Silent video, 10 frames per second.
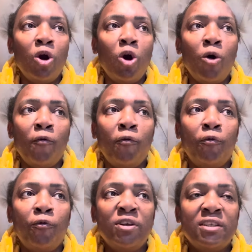
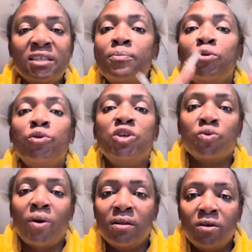of, it's a simple
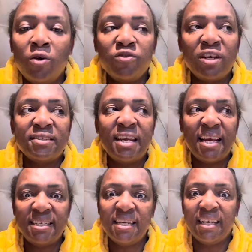ritual of just
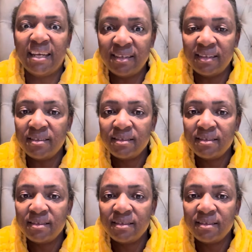lighting a candle,